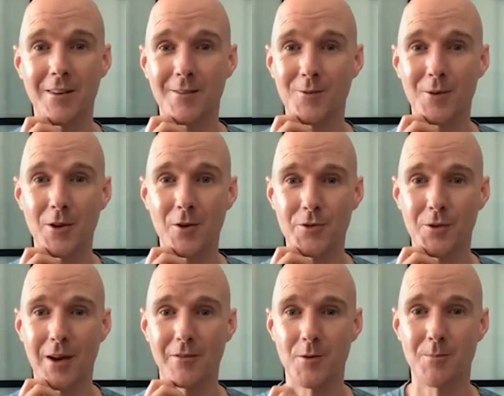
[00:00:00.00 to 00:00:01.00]
And we
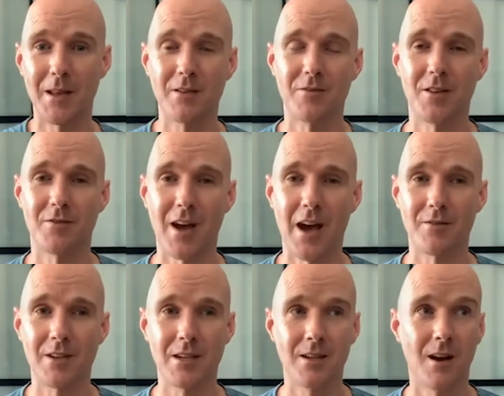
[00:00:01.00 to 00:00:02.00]
also have the benefit of
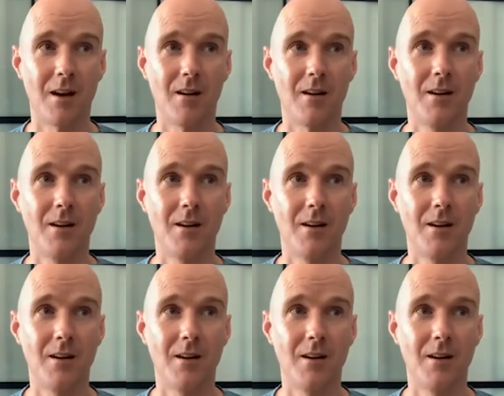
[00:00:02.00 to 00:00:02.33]
having